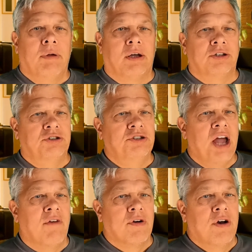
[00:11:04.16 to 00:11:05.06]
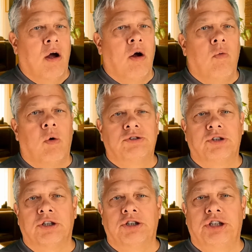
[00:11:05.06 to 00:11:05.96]
because you never know what's
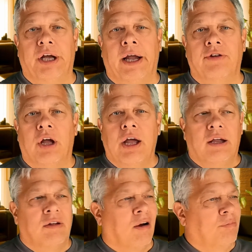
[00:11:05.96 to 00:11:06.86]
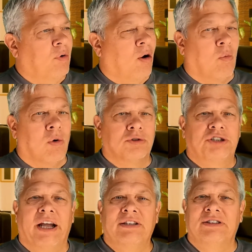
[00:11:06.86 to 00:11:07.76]
going to change. Our world
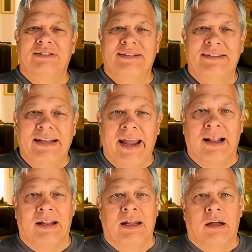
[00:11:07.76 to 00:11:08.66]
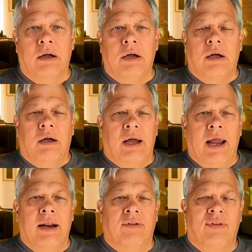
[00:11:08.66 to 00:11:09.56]
changes daily,
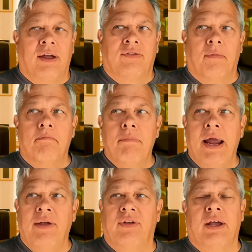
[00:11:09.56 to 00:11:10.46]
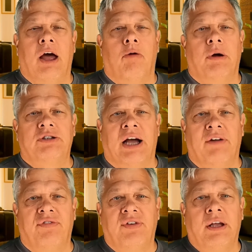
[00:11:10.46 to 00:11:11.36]
and it's amazing how much
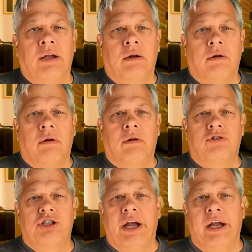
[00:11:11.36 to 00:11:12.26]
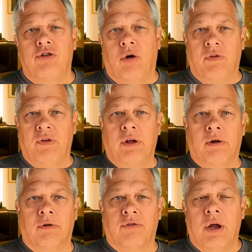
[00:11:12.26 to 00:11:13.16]
I've seen change over the
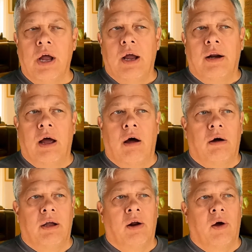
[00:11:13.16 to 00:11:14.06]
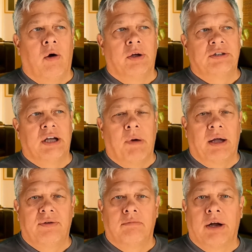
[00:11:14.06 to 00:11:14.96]
years. Now, I always say
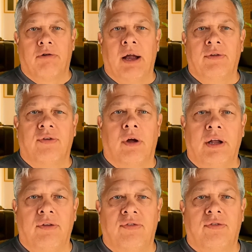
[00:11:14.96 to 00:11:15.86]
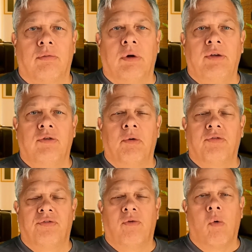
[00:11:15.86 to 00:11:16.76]
my grandson, he's
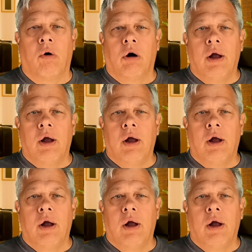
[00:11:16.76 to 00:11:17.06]
almost 4,